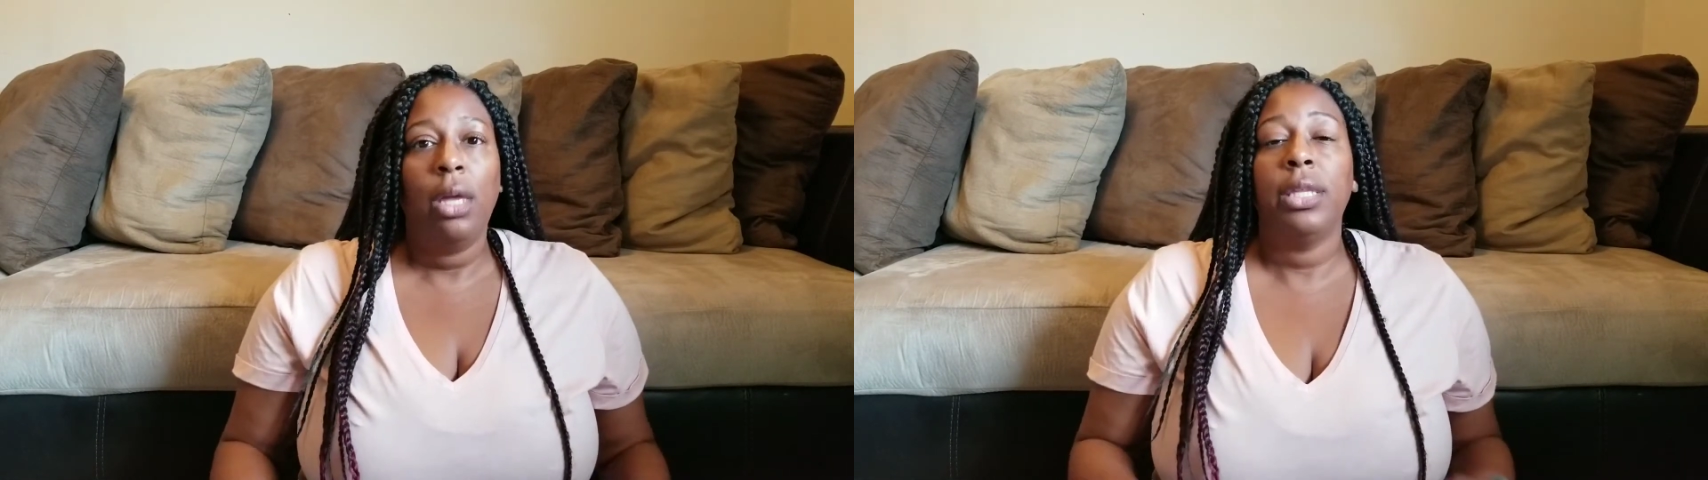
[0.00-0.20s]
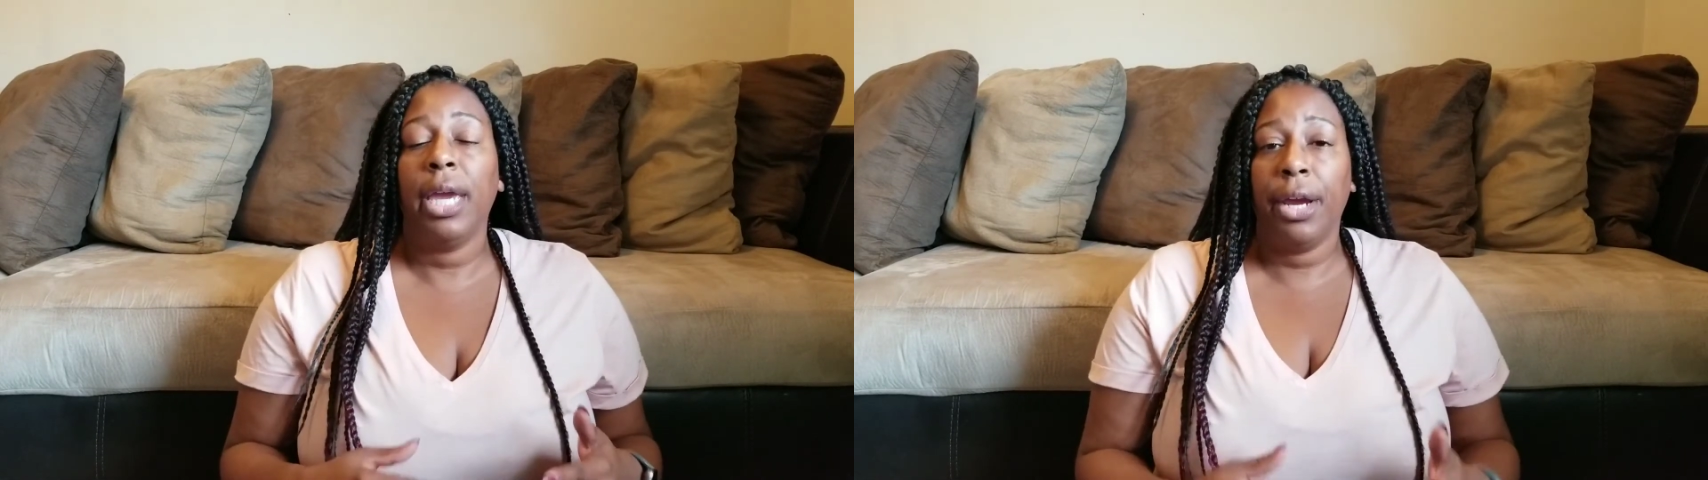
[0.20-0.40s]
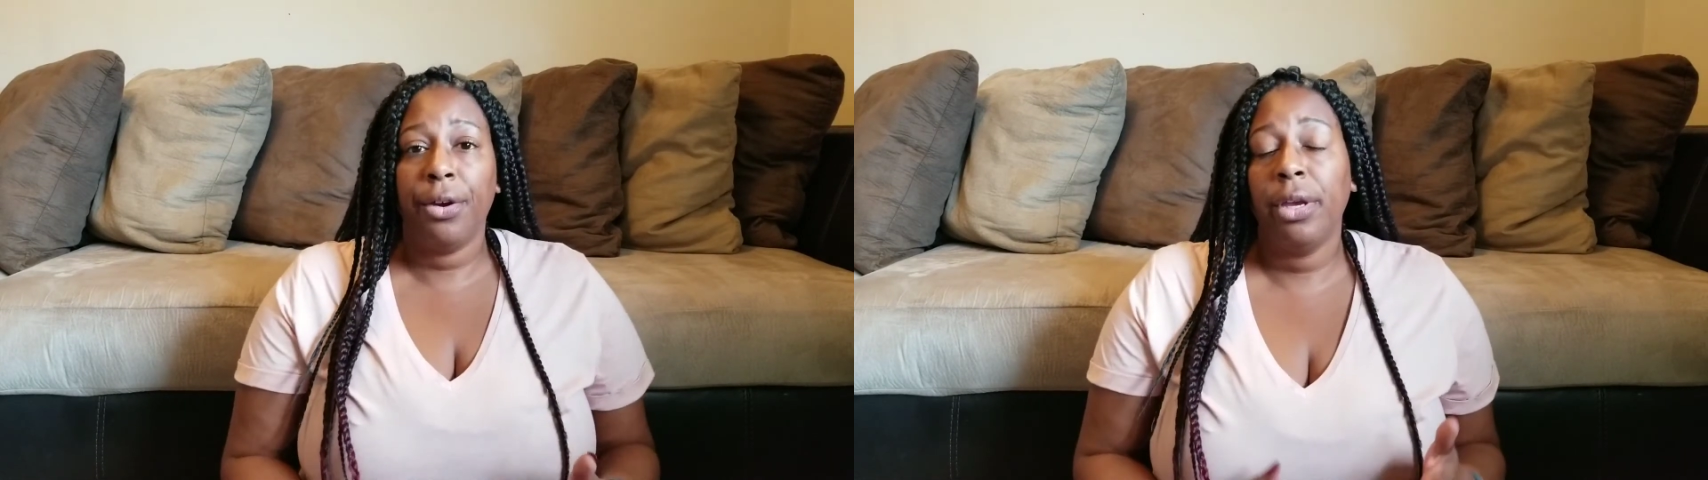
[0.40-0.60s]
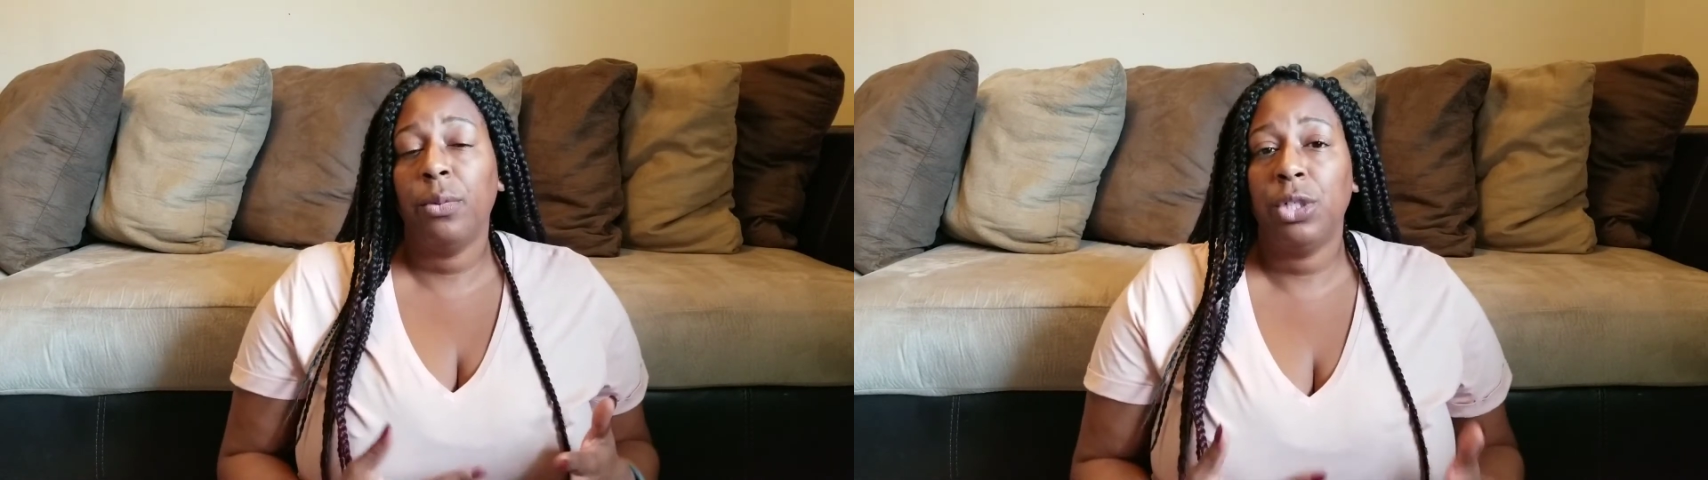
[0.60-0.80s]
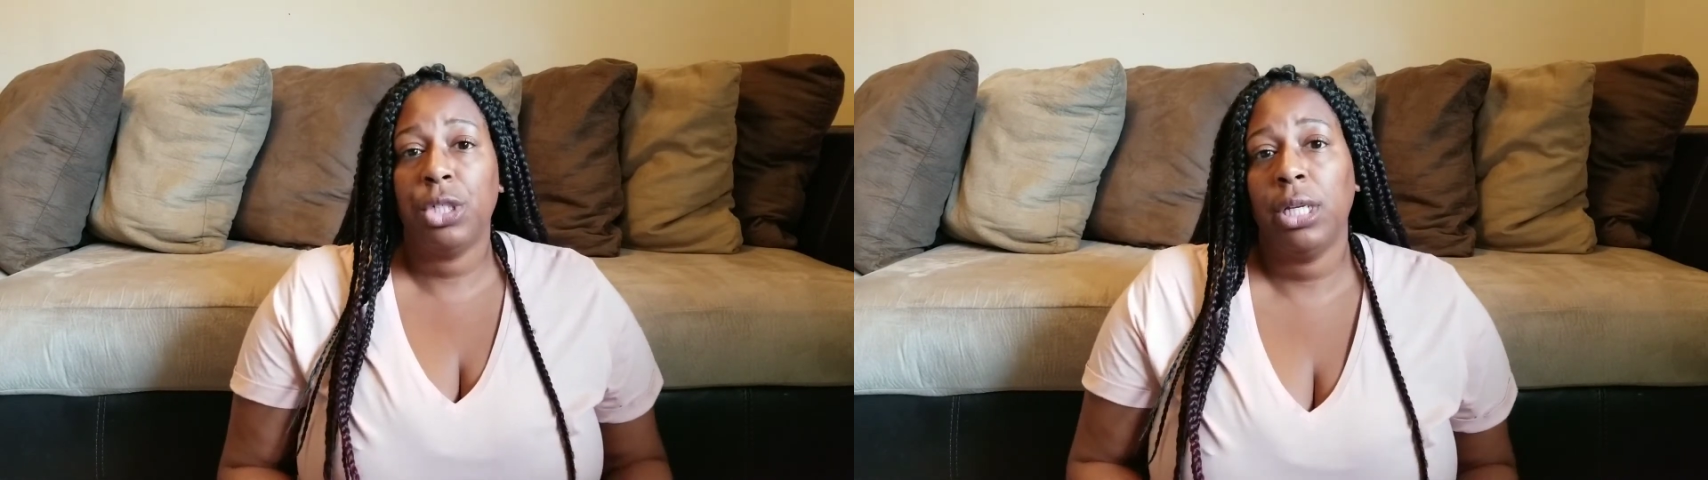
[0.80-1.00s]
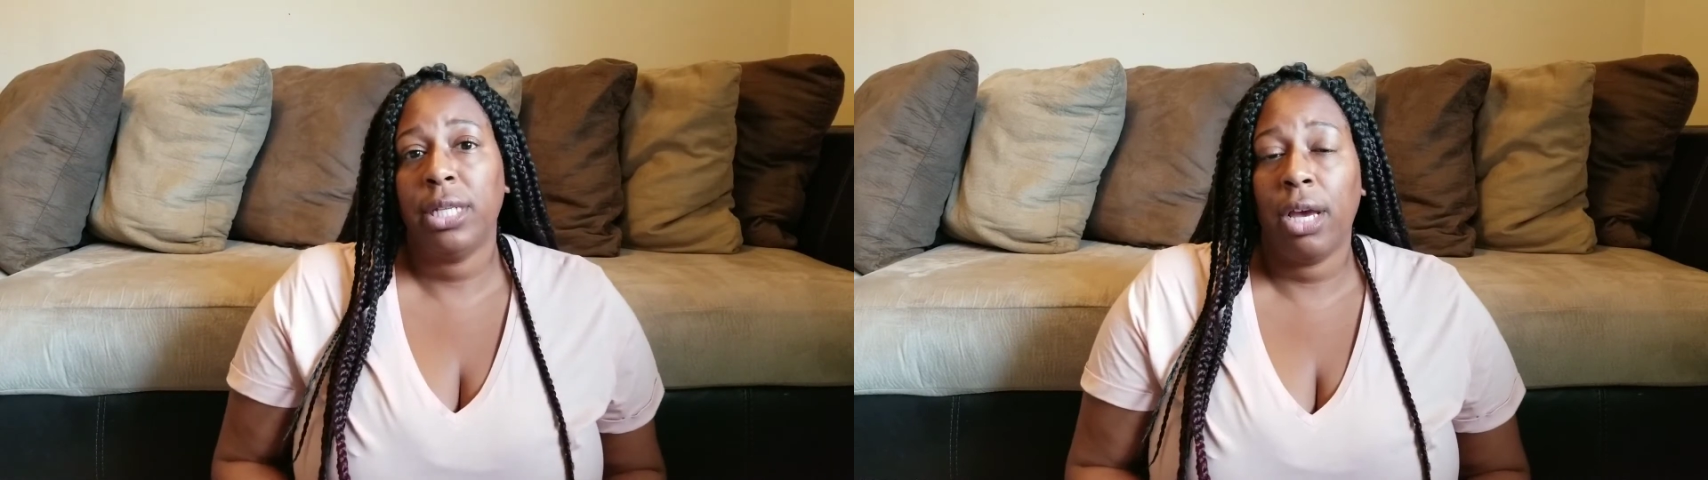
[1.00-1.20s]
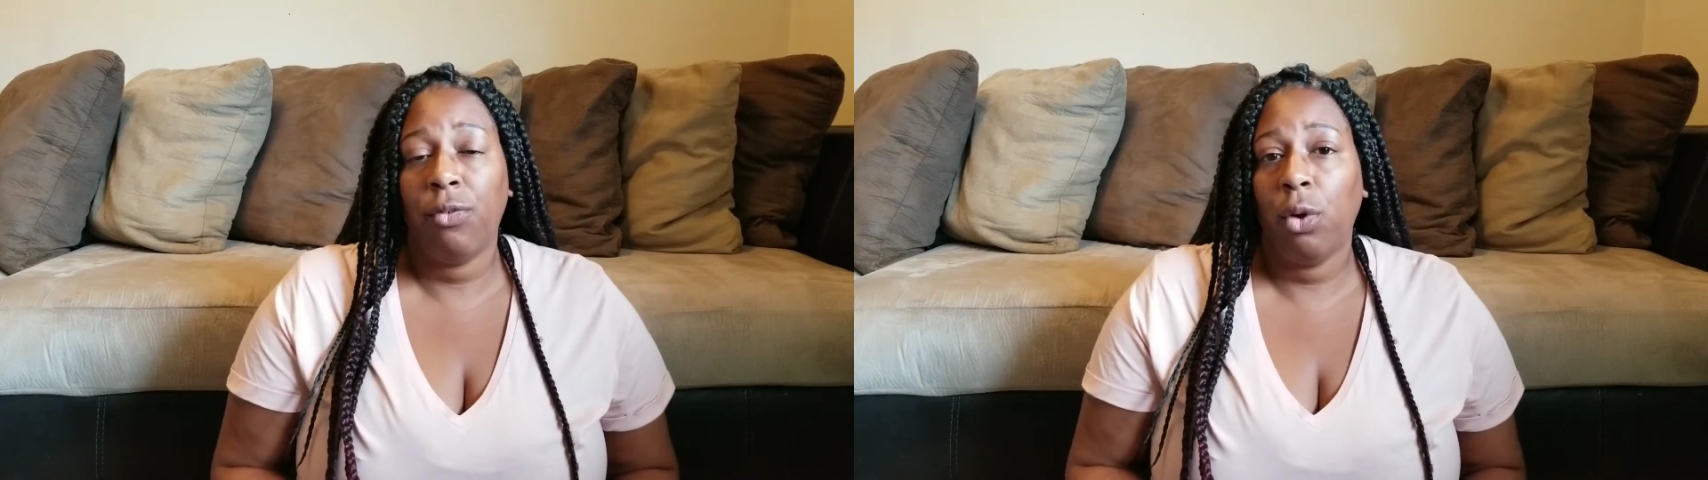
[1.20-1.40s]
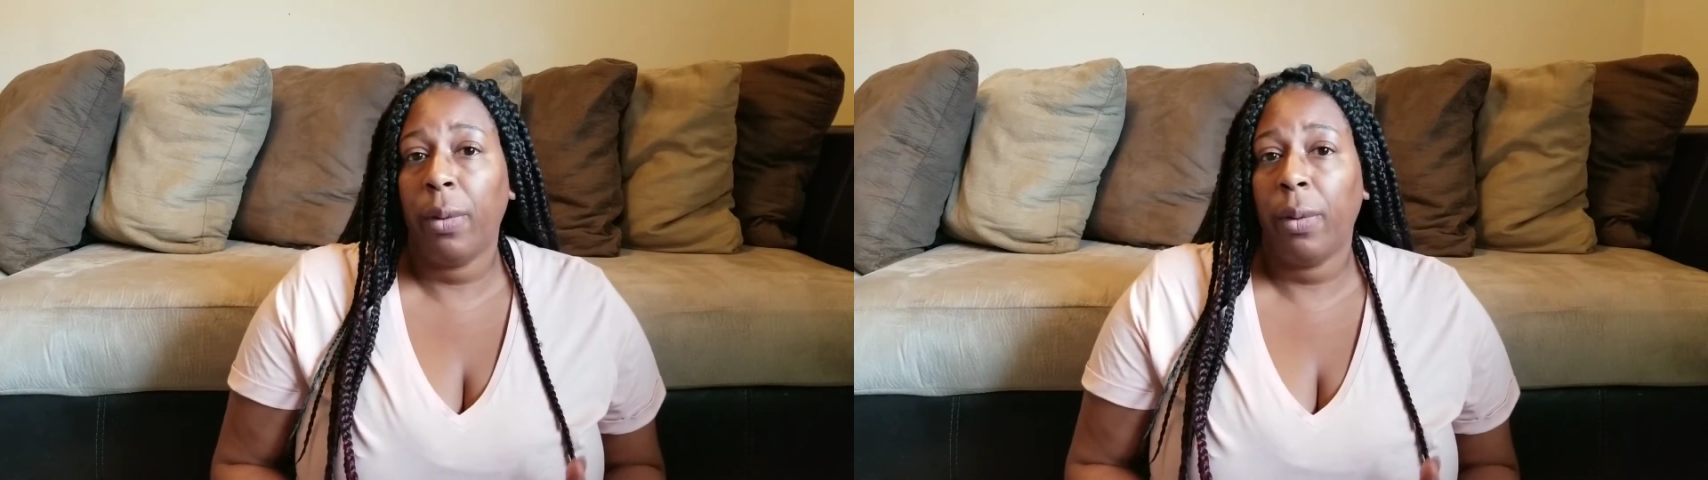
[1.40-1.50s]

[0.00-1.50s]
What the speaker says: The area was shut down for